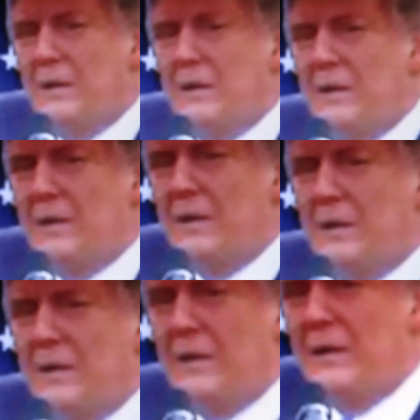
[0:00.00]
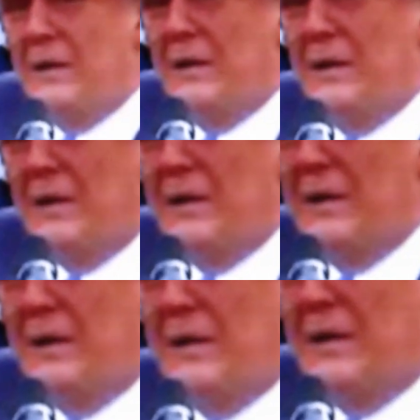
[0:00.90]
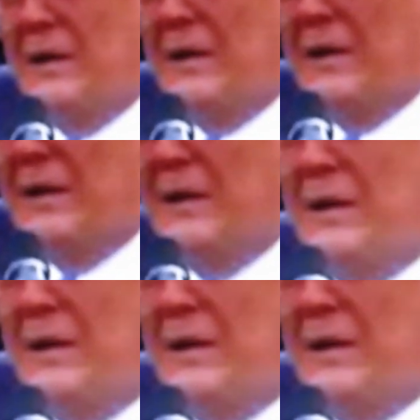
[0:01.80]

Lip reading: to it. Let's just play it.